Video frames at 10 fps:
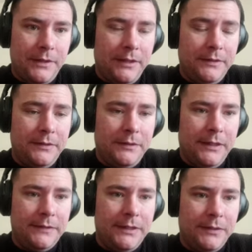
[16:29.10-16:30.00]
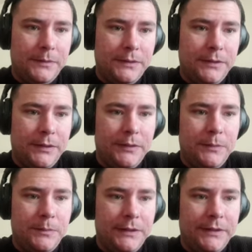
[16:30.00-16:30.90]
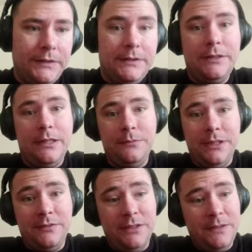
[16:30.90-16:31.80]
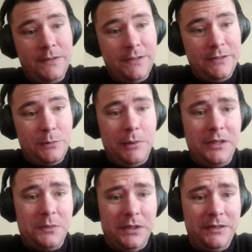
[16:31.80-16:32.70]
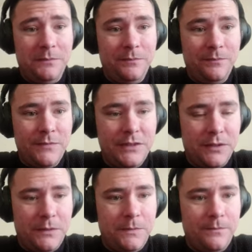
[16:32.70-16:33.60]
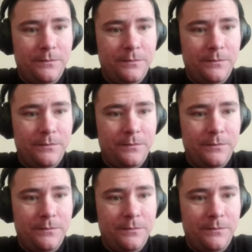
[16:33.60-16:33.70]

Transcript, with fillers: I don't know how that will go but I'm definitely going to buy one so